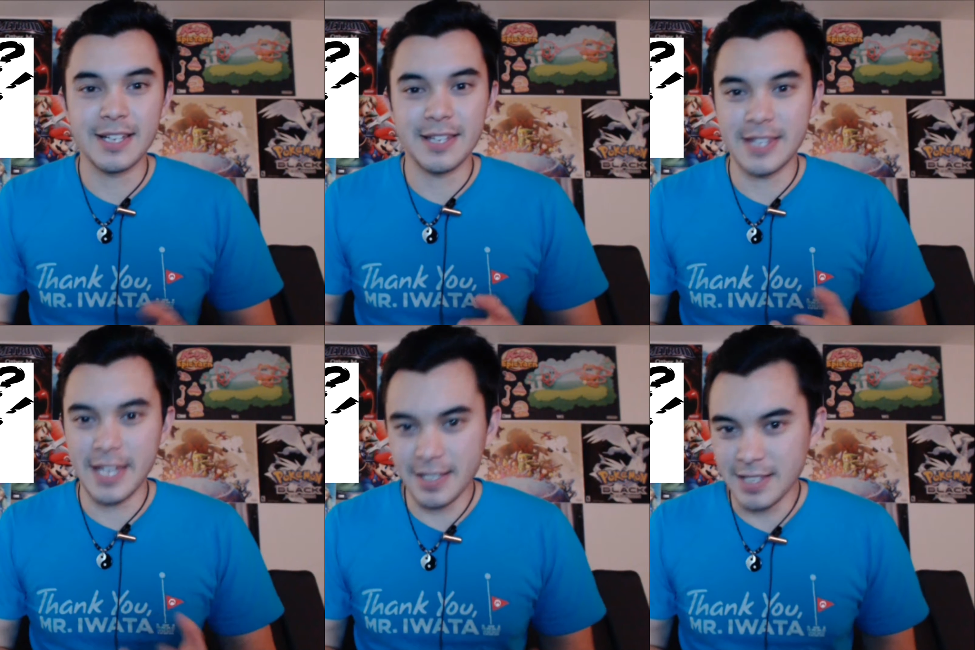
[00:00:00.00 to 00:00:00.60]

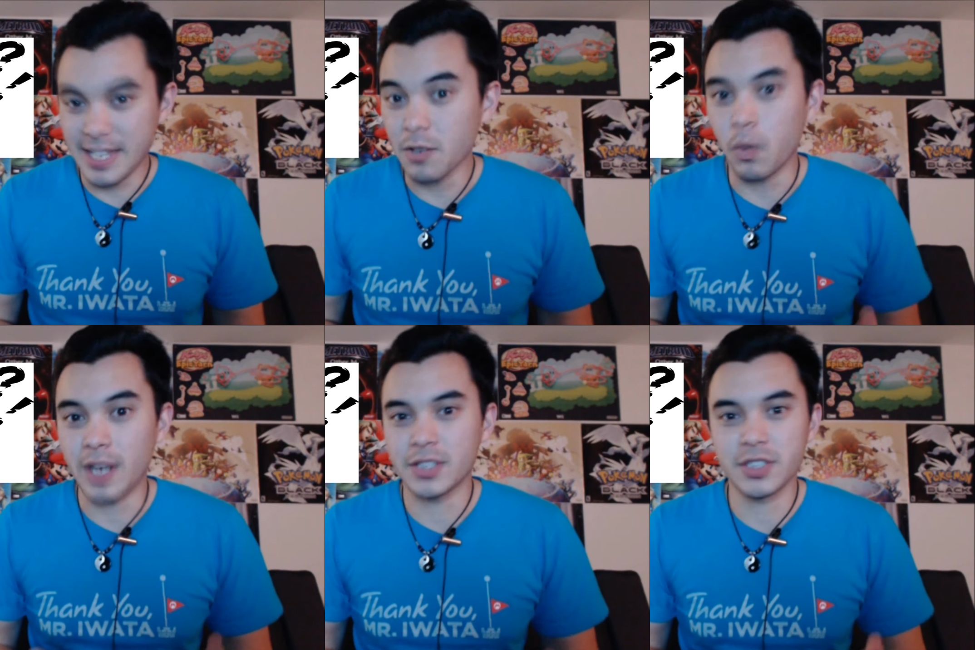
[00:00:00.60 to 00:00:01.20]
They can
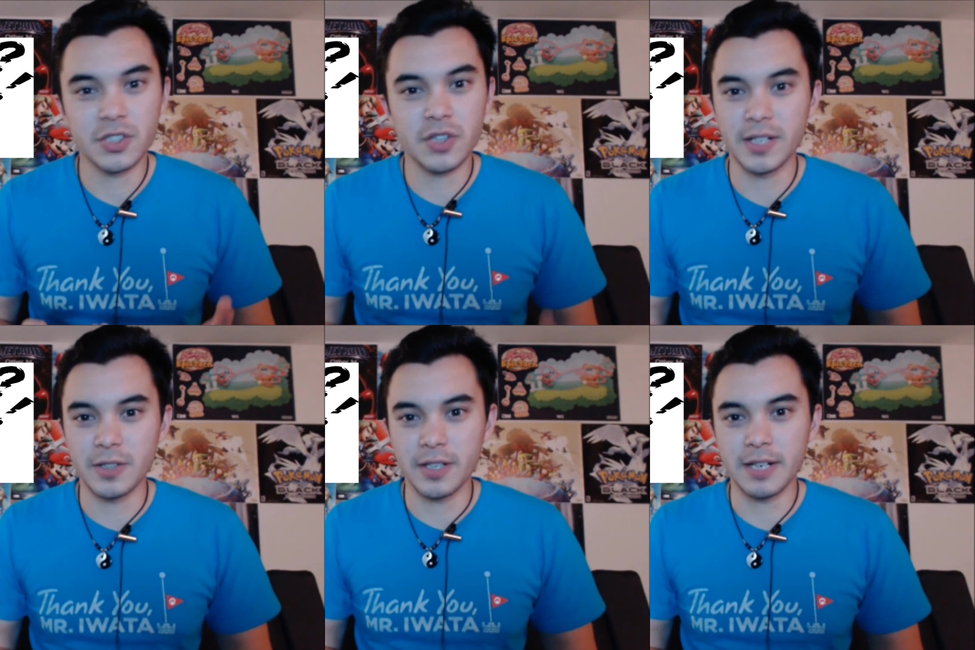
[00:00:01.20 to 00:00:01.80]
watch the
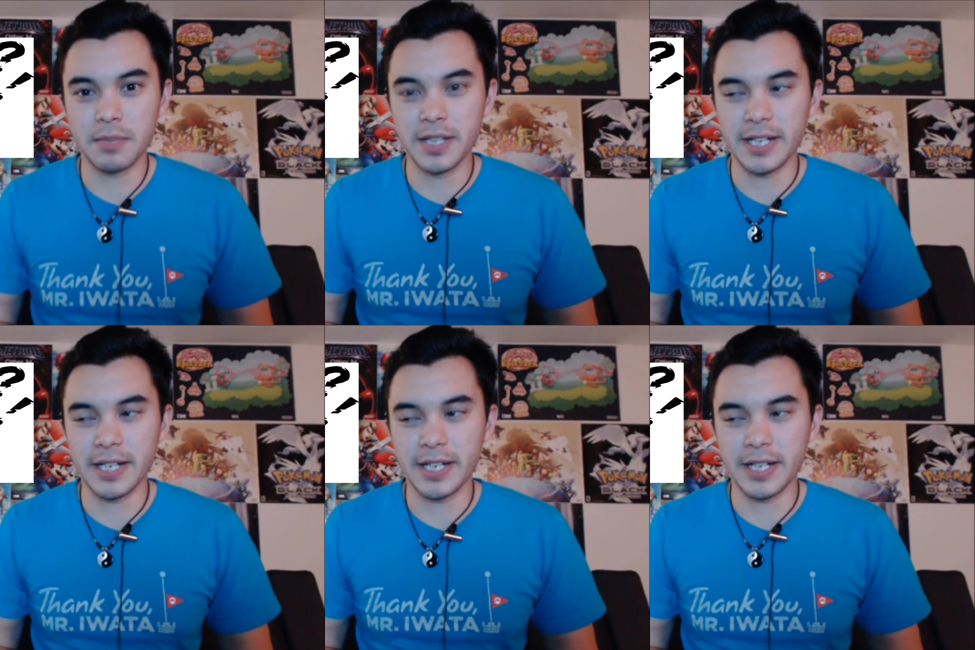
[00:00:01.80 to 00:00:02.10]
trailer and be like,